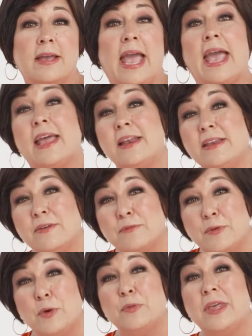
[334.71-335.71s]
and
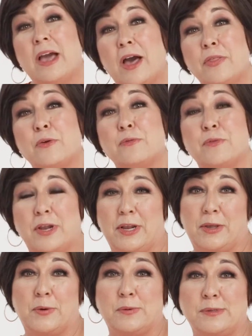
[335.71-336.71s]
view the other
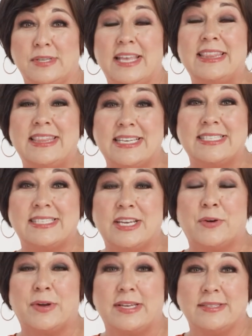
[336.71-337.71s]
videos in this
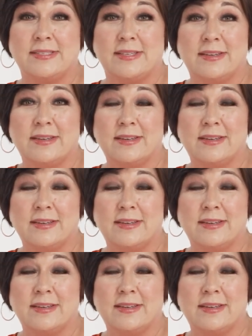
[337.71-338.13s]
series.